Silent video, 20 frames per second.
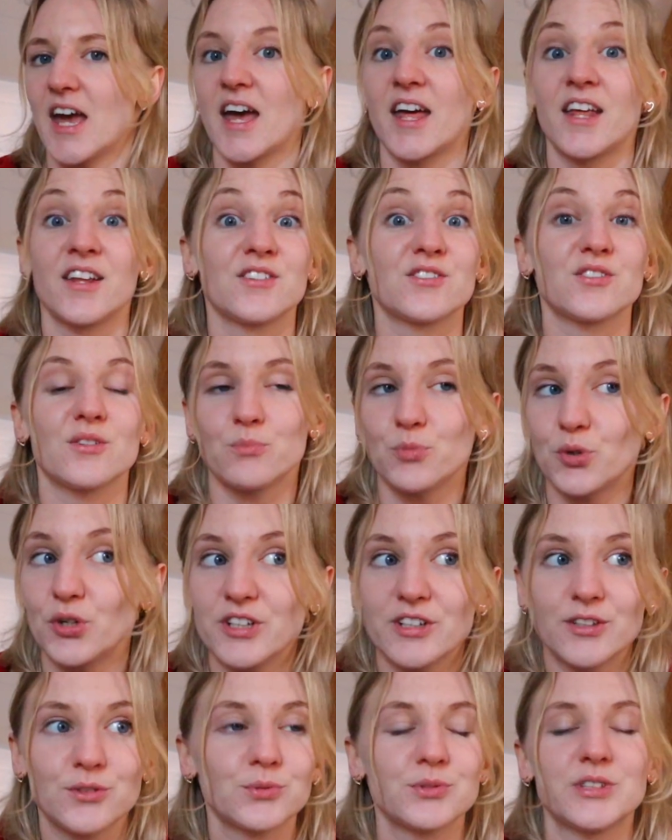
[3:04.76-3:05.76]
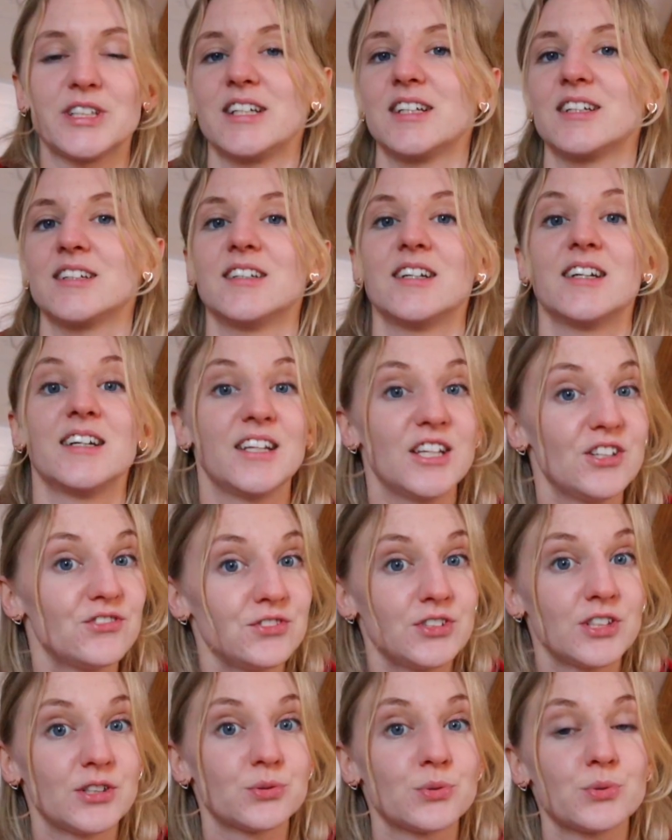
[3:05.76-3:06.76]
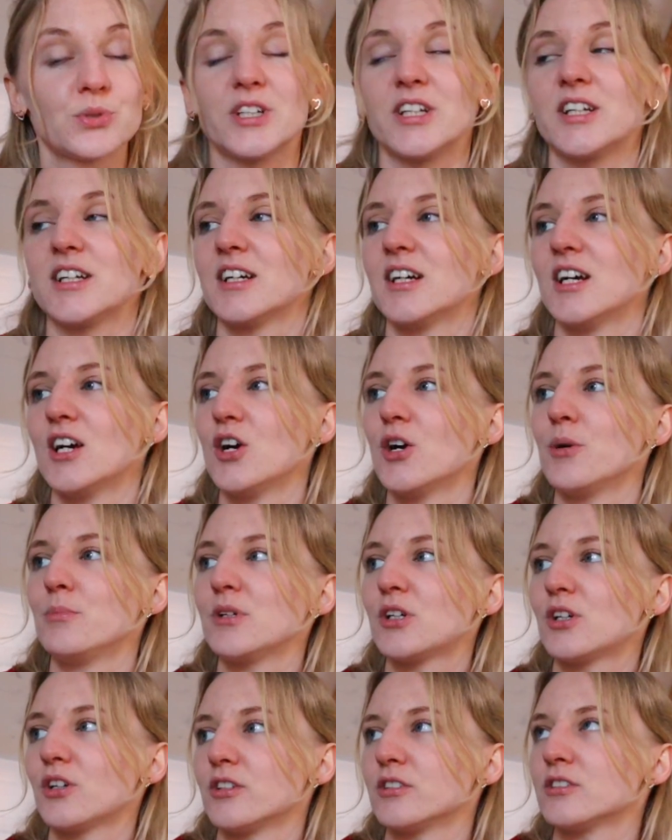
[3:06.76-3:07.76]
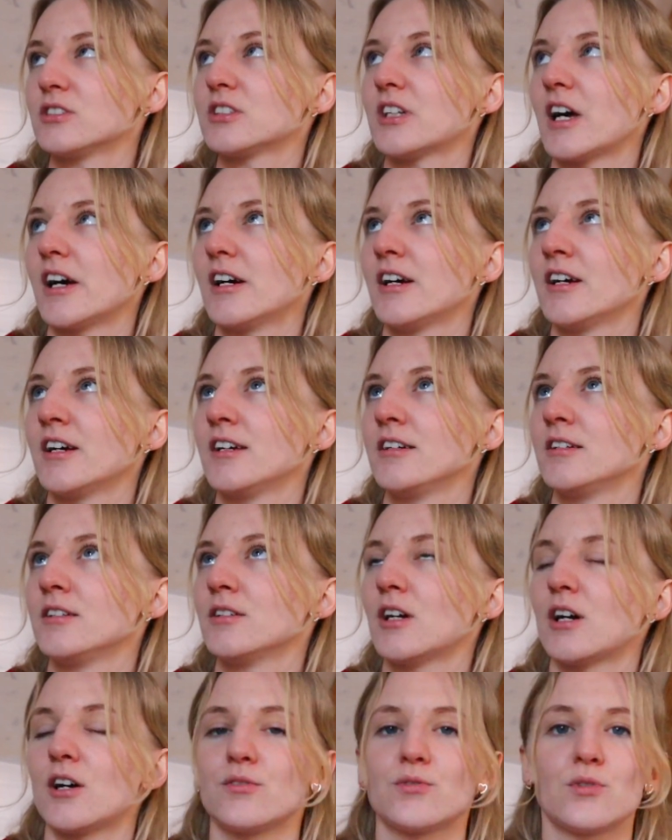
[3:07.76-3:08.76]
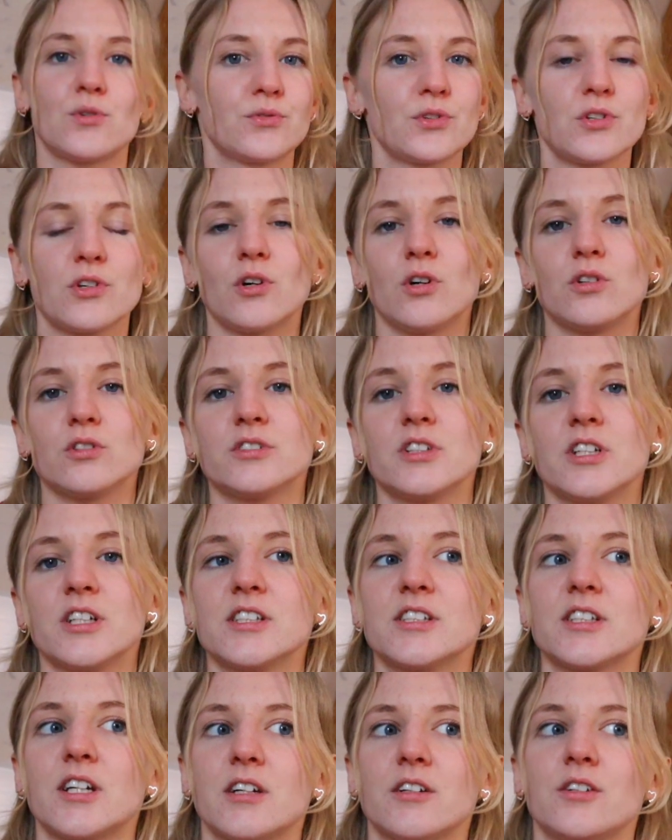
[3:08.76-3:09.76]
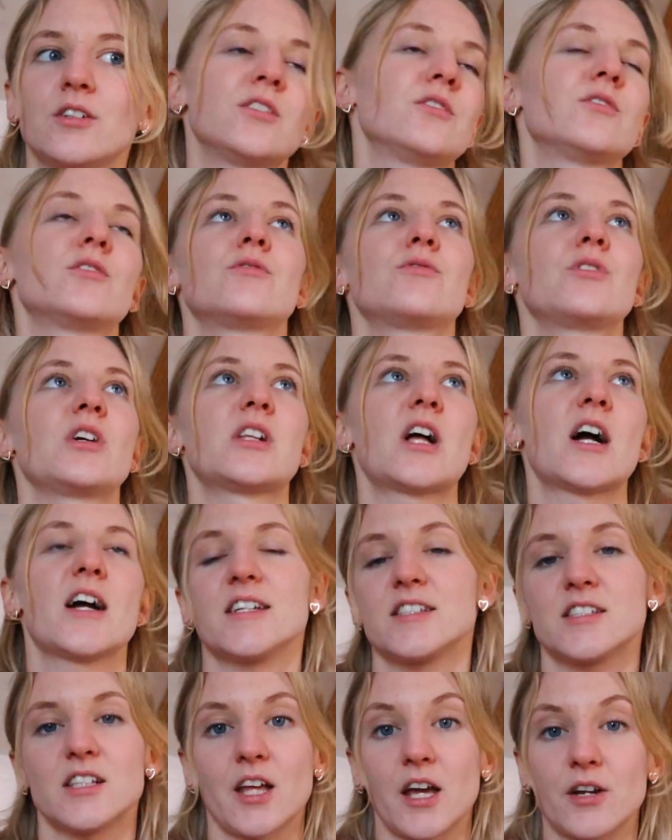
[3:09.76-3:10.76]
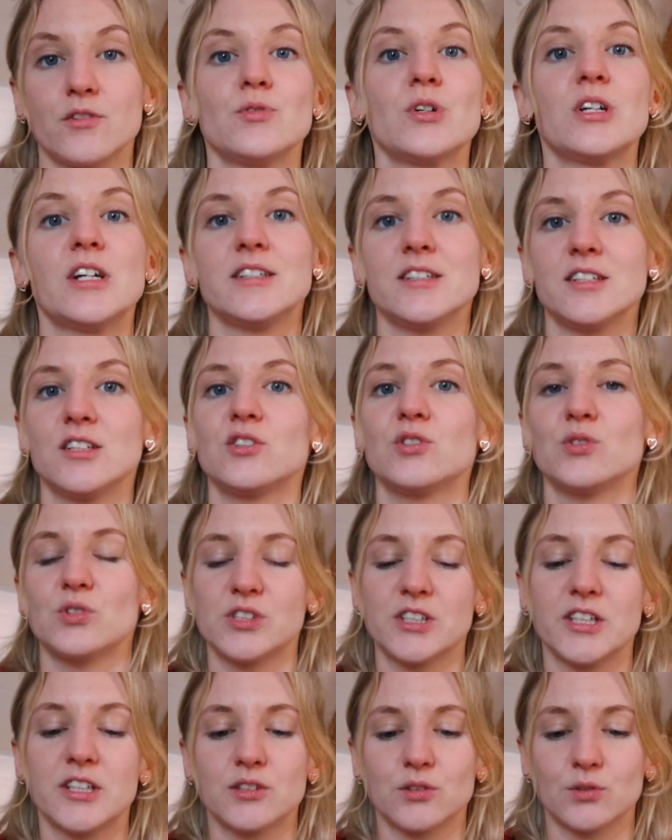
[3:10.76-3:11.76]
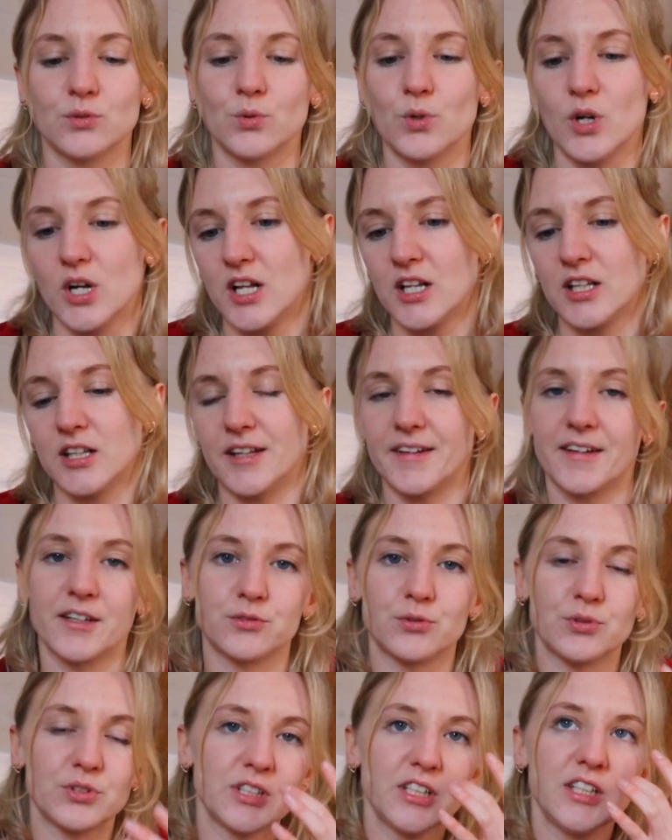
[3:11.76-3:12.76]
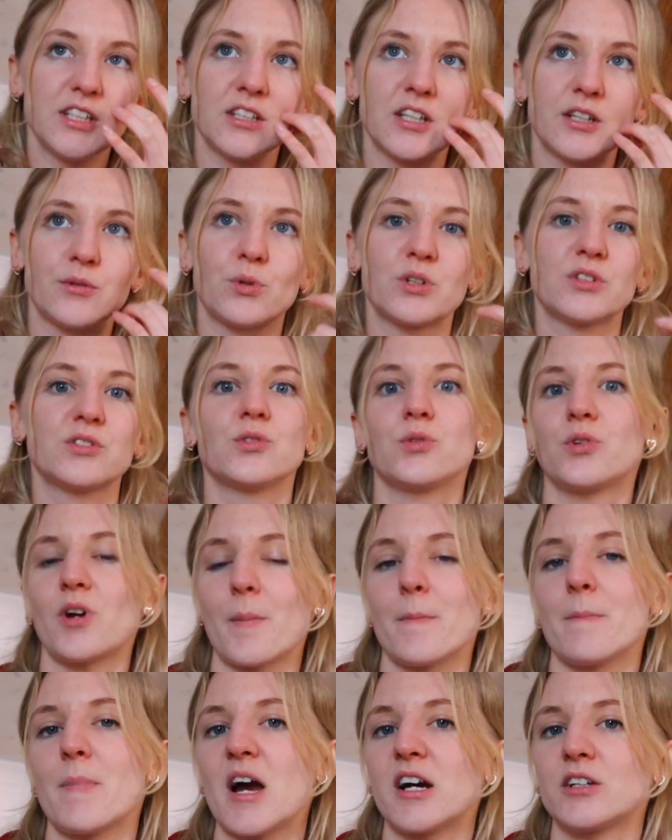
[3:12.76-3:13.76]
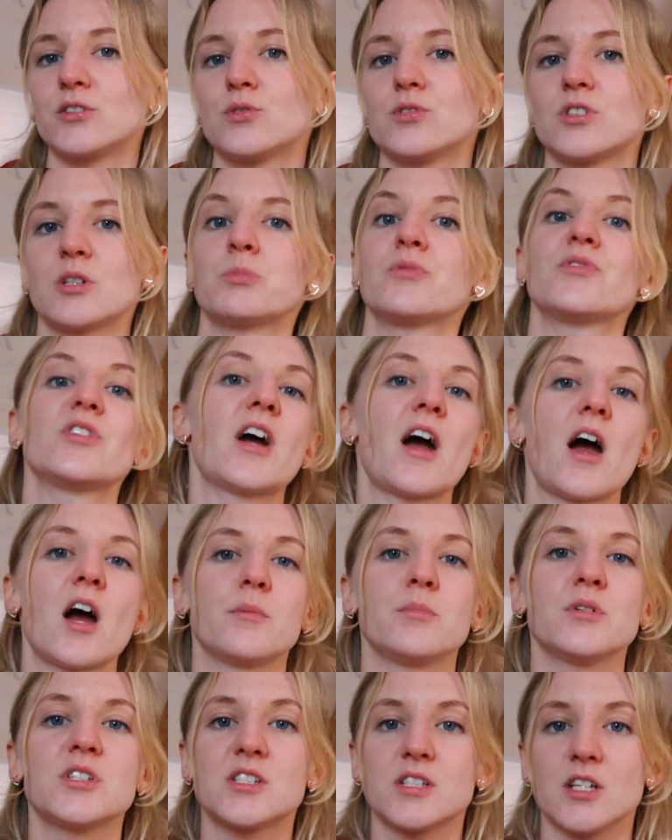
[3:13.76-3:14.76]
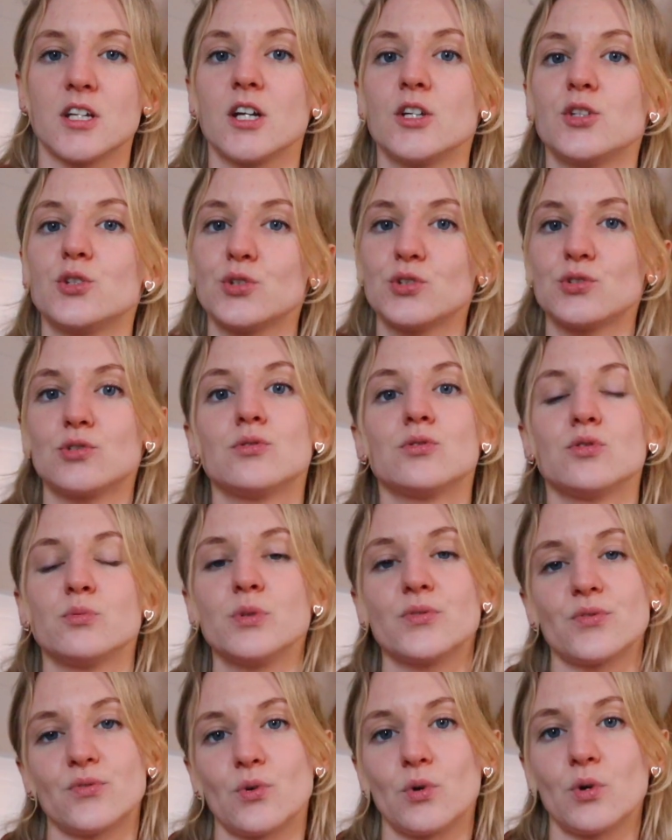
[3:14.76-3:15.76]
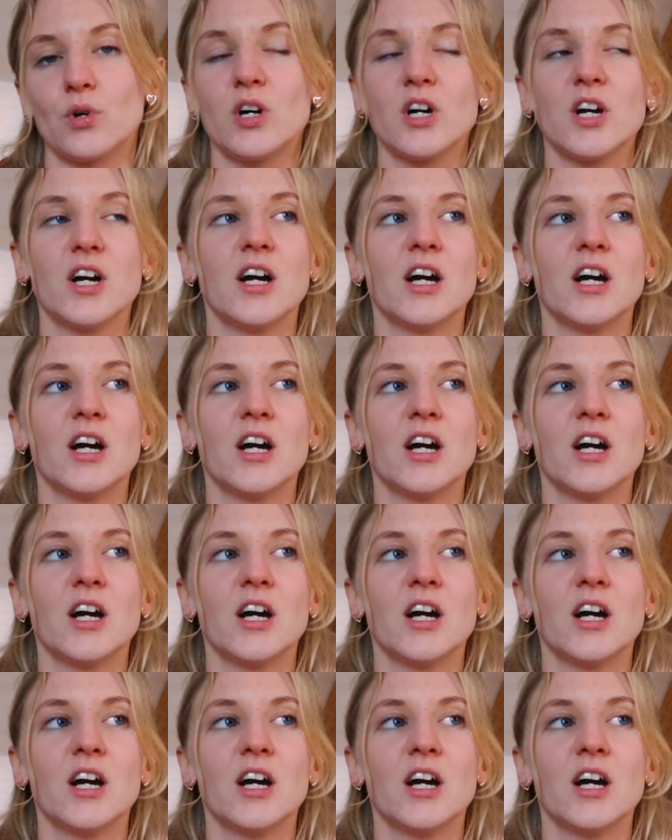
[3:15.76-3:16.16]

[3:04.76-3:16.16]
and morning routine, evening routine, because I, over the holidays, I realized that I really need to stick to like a routine. I want to come back to some of the habits that I used to do before,